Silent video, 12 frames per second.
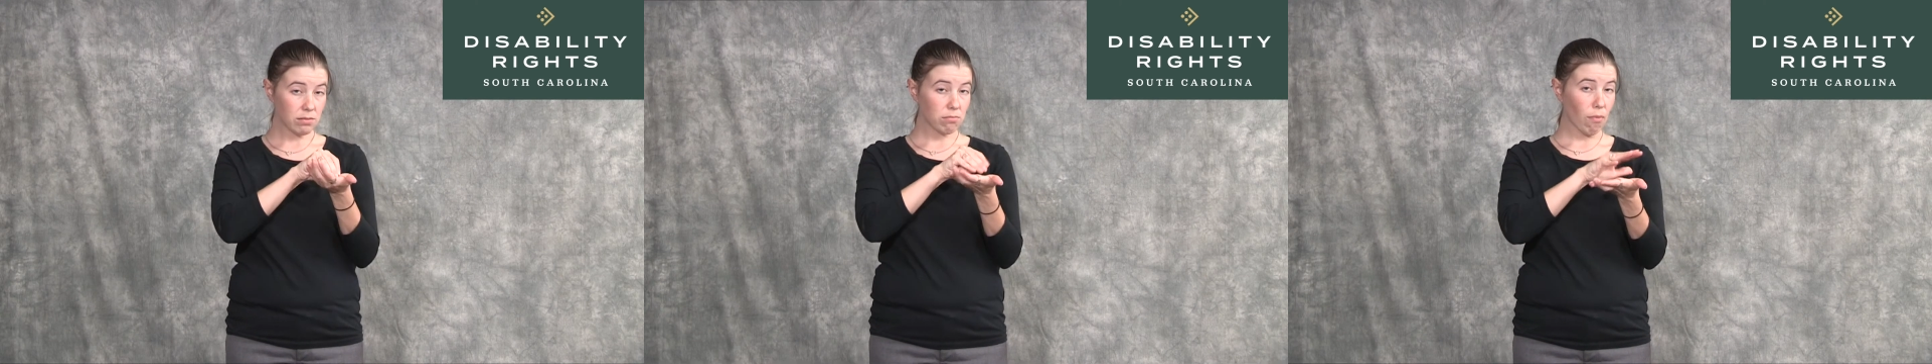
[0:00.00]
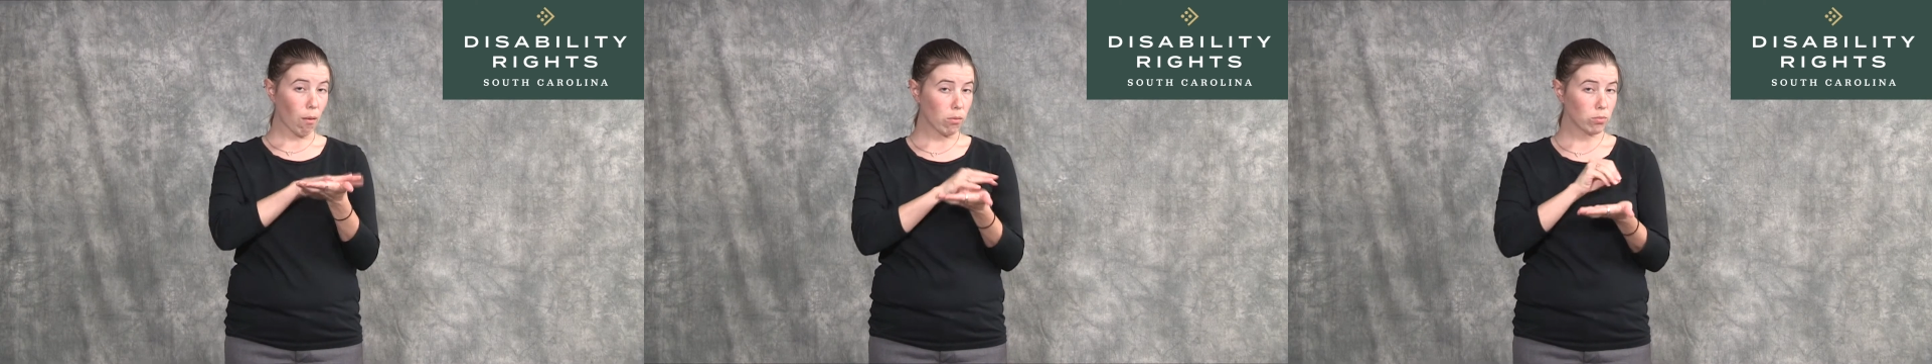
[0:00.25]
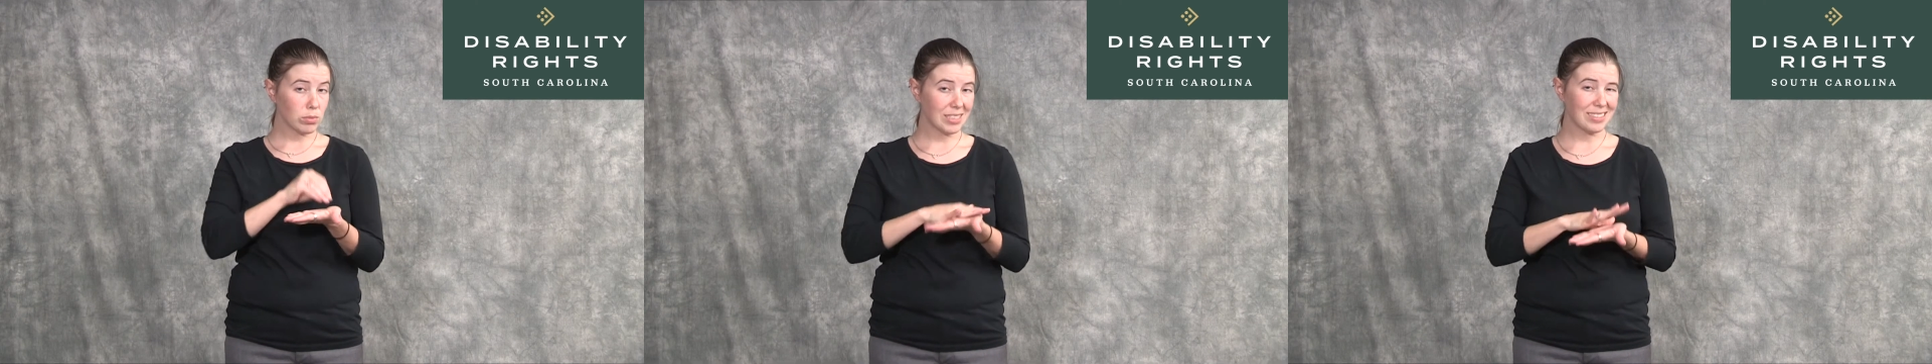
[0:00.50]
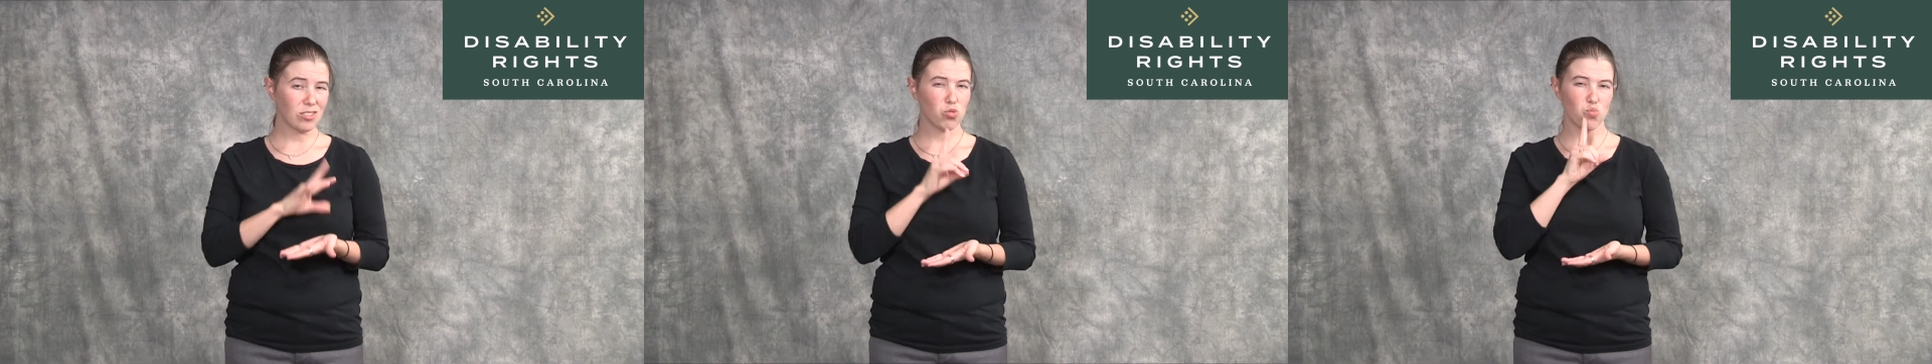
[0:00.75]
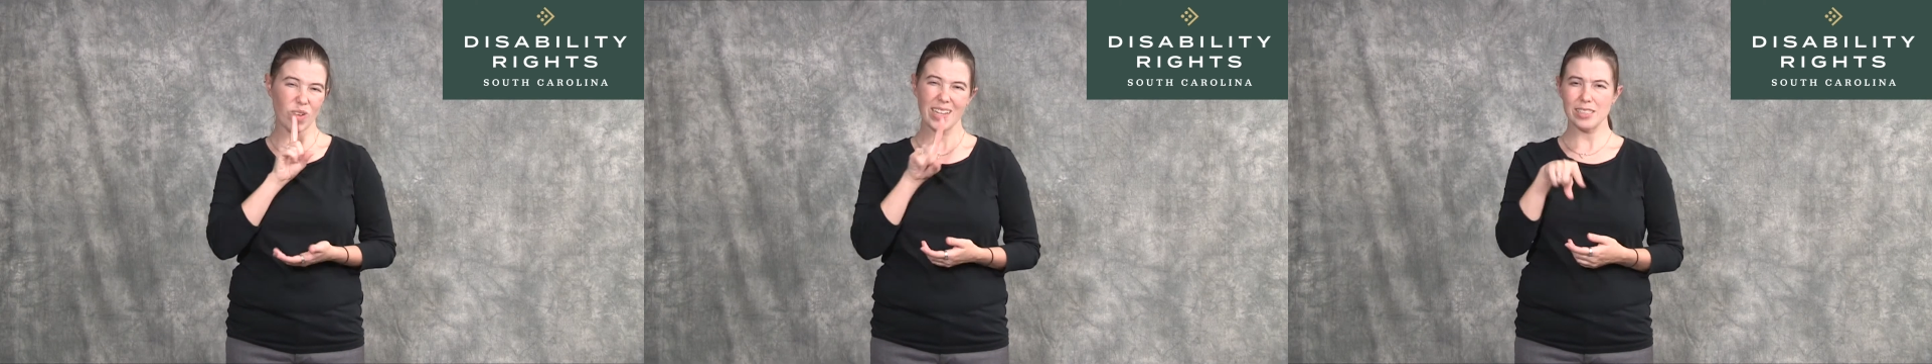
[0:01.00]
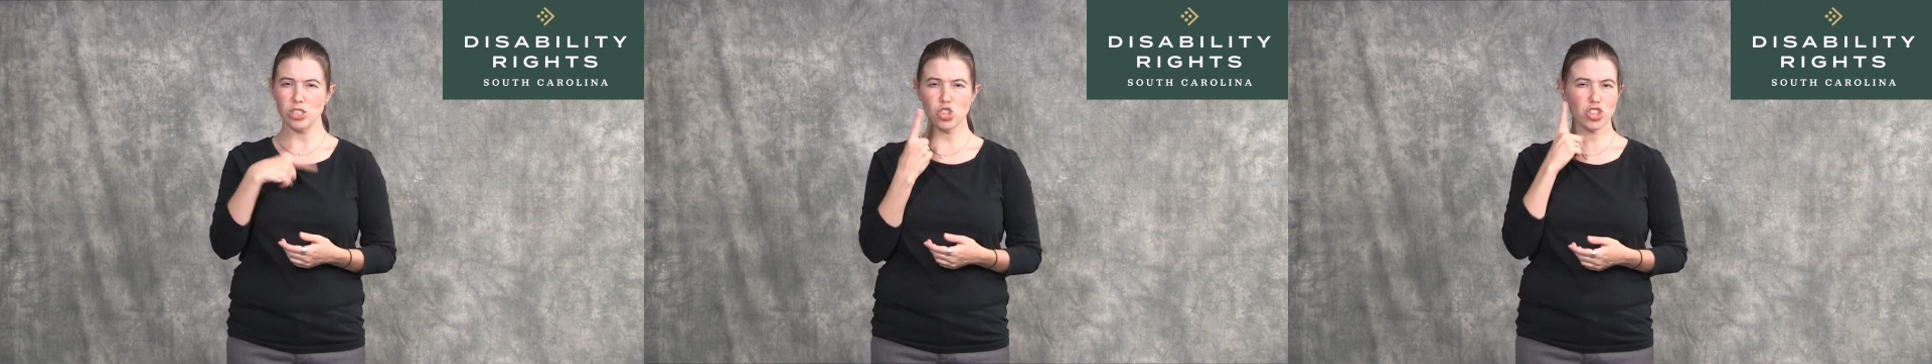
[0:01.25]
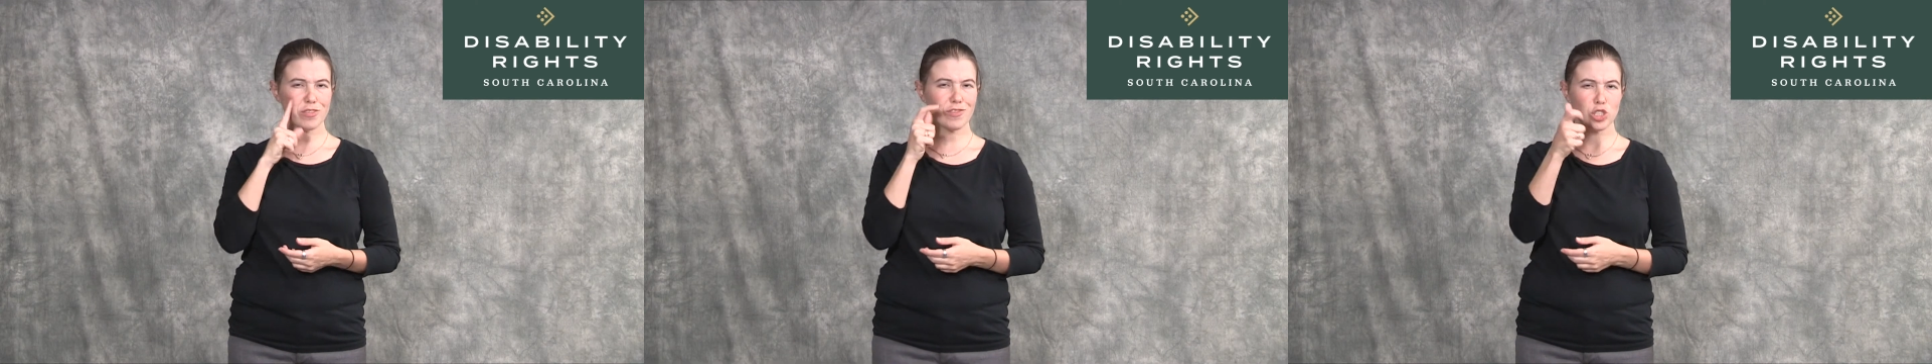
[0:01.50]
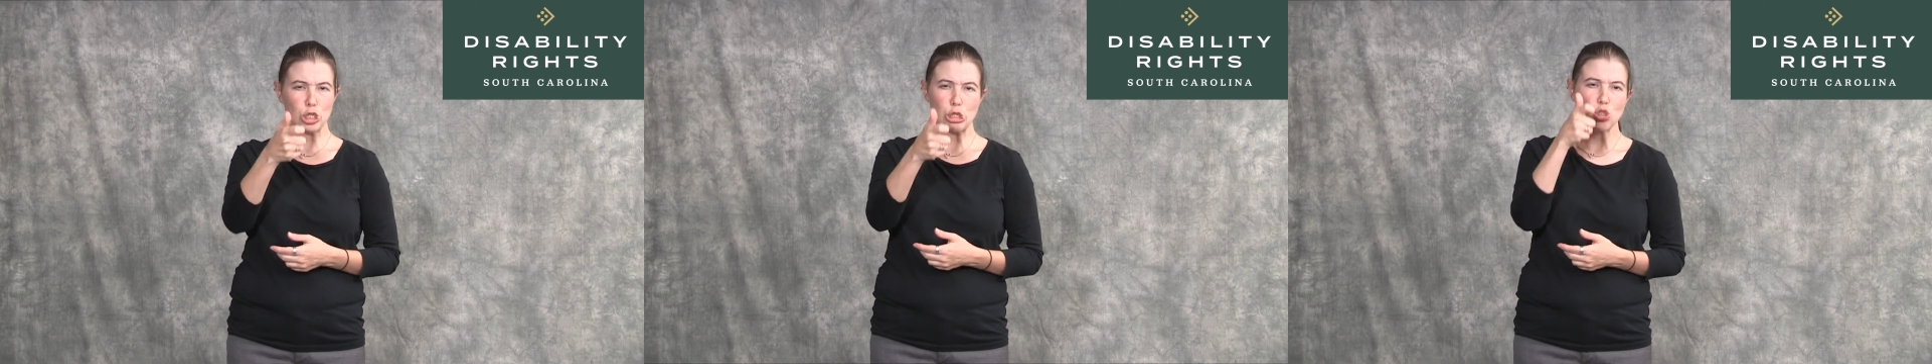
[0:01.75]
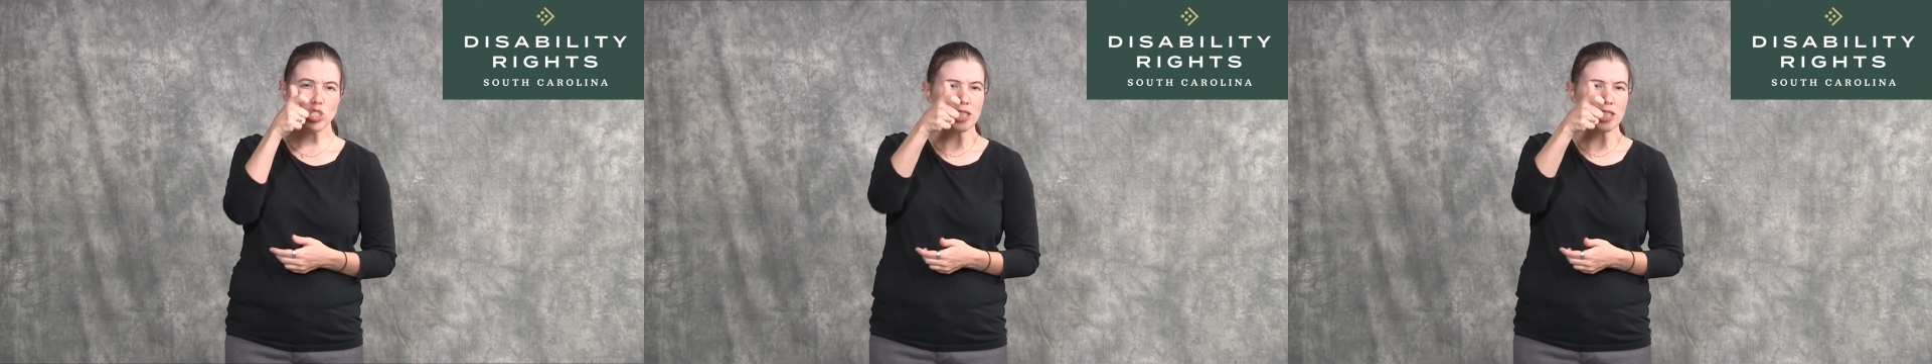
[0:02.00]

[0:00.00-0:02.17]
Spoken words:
That documentation is